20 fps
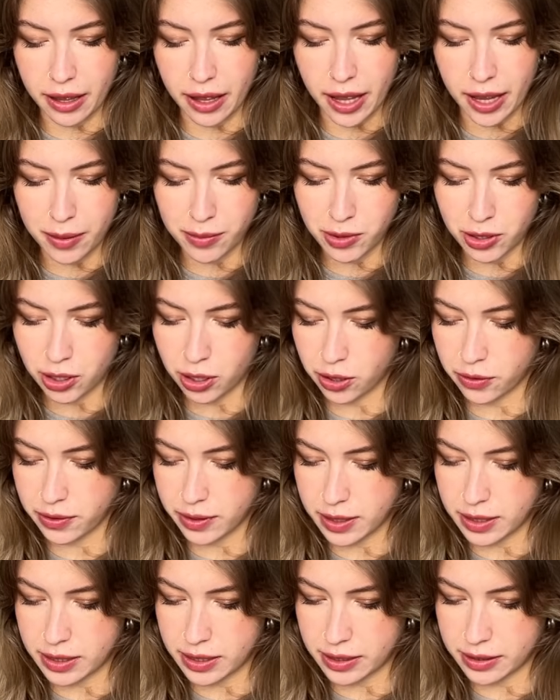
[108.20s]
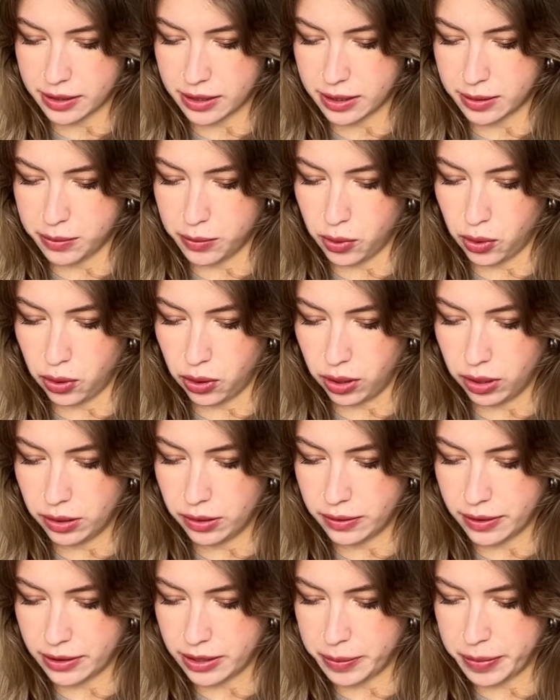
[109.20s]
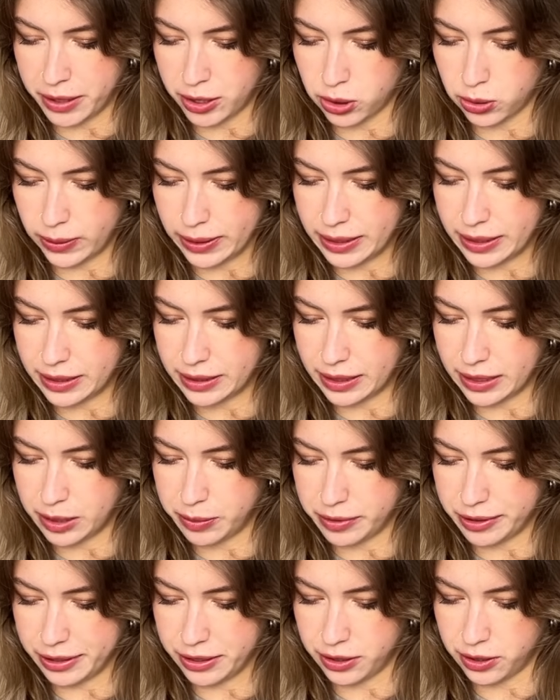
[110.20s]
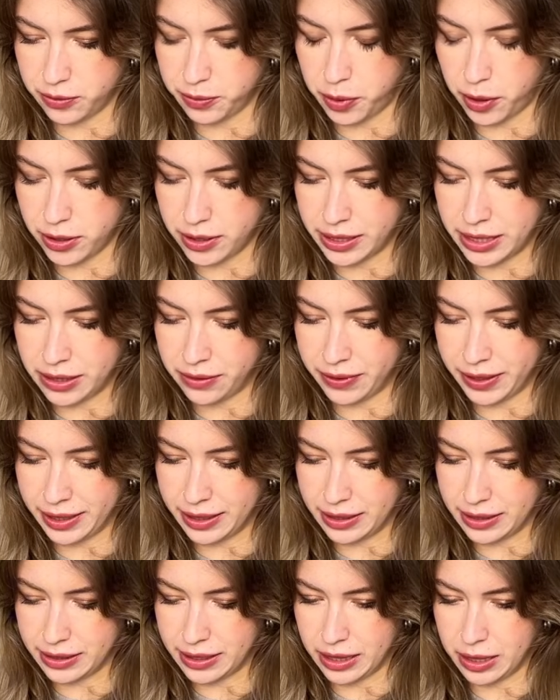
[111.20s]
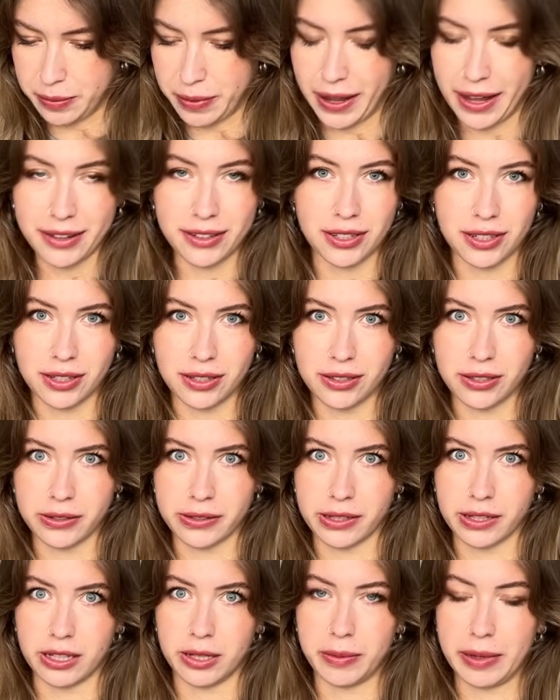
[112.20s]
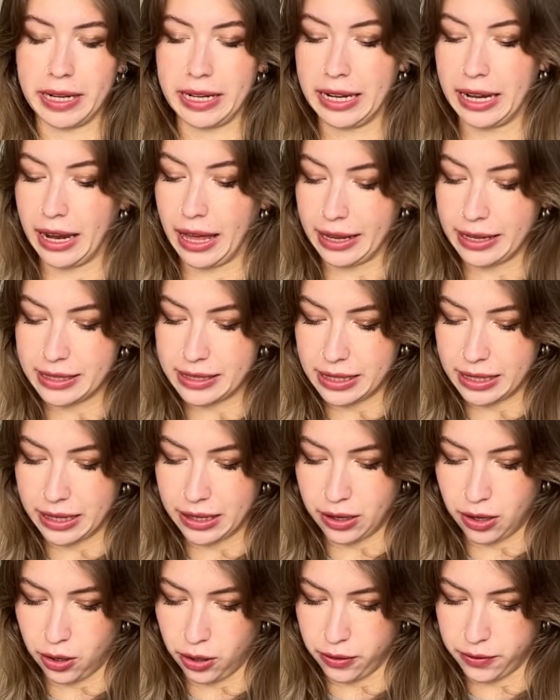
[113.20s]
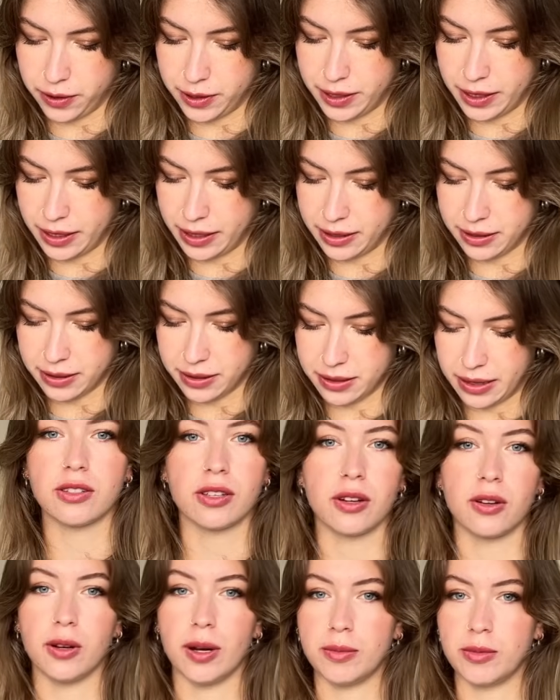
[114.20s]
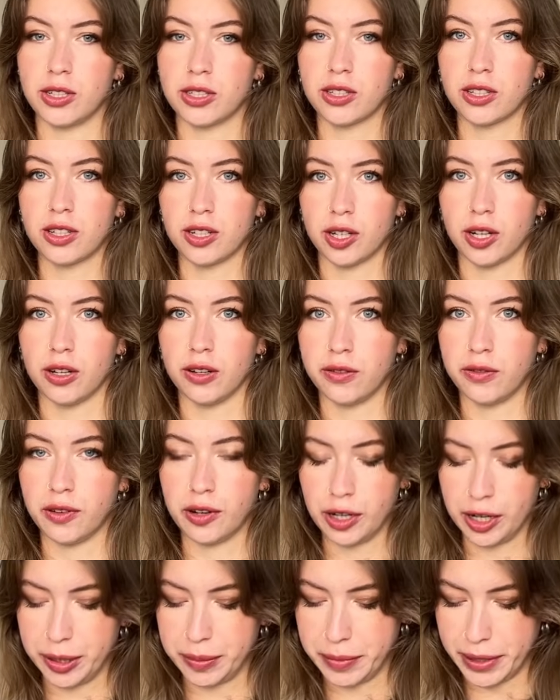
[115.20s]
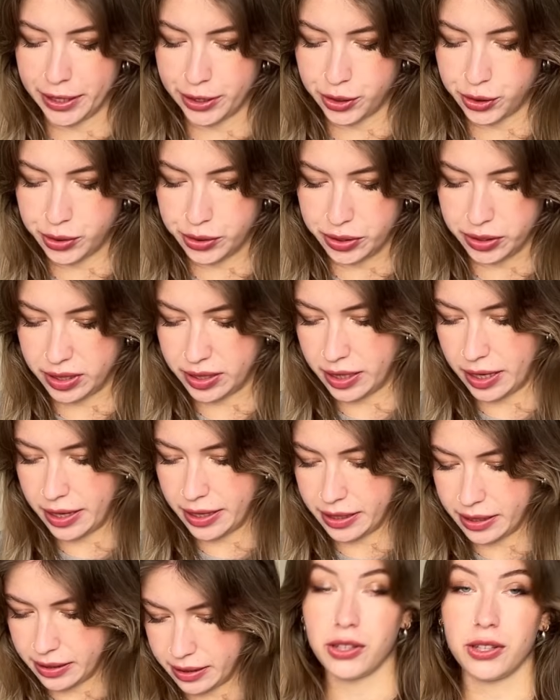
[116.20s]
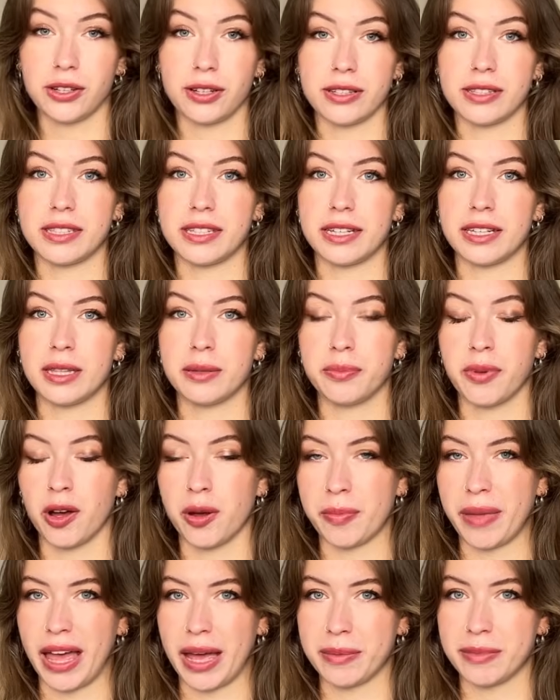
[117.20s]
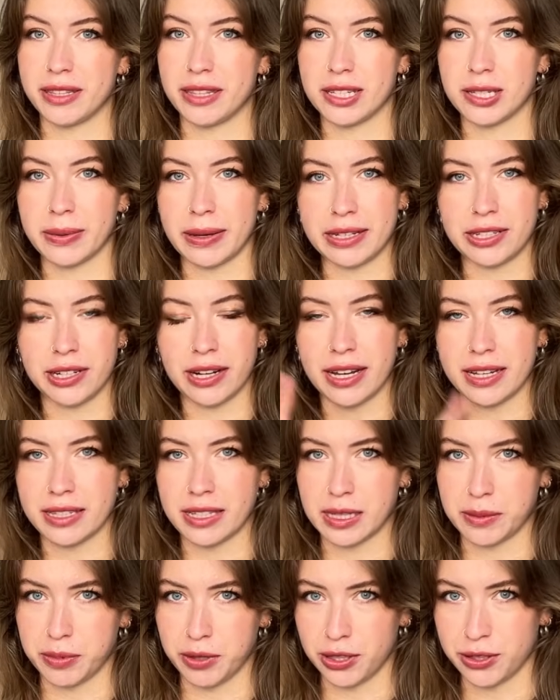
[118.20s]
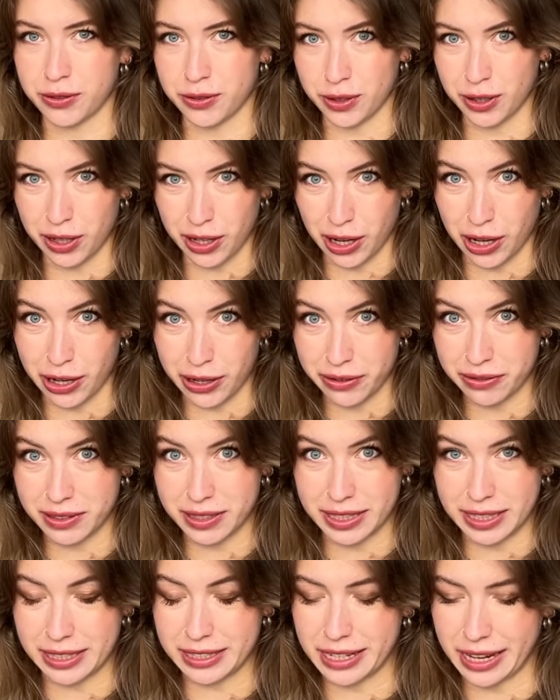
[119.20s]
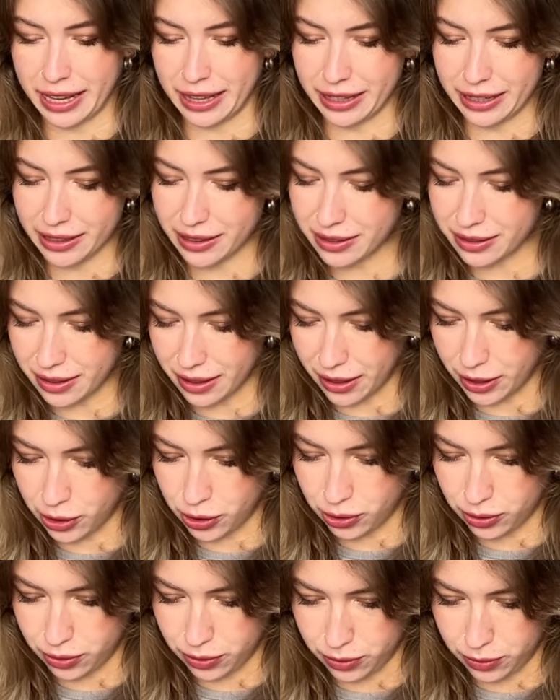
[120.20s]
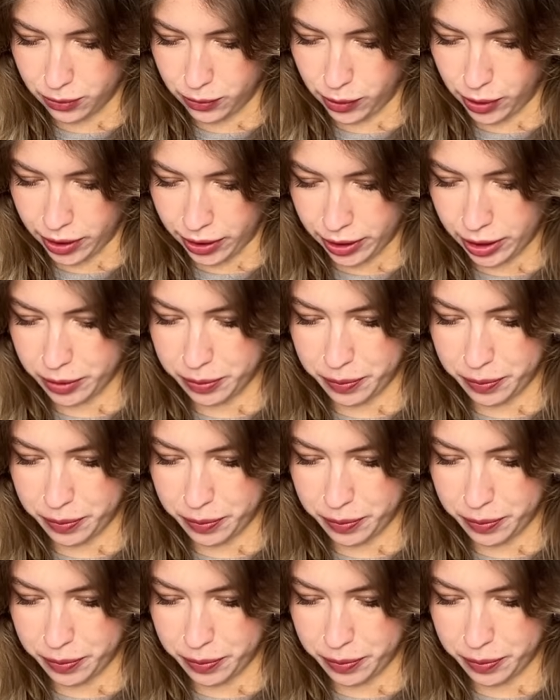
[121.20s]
I'm going to go for the size small. There's about 20cm of positive ease in the pattern, so it's going to be nicely oversized, so I'm just going to go for my true size. You can see the bottom hem of the sweater has this beautiful curved detailing that you work